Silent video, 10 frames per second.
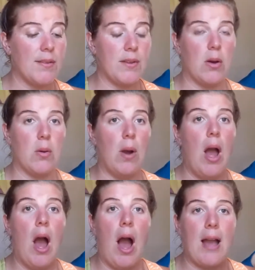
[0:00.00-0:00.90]
So
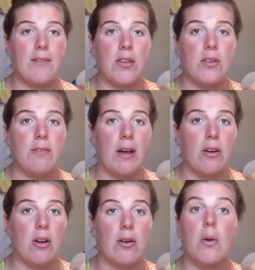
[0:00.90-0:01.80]
I've used
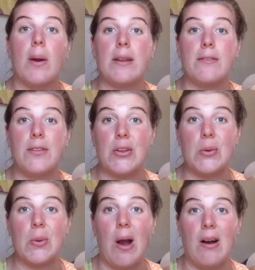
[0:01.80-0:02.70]
Velcro in quite a
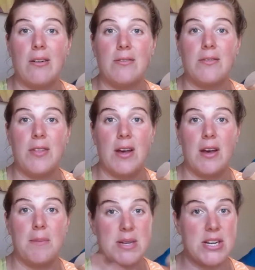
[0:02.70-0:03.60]
few of
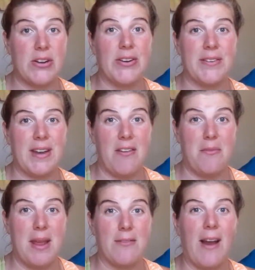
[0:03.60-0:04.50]
the materials that I've made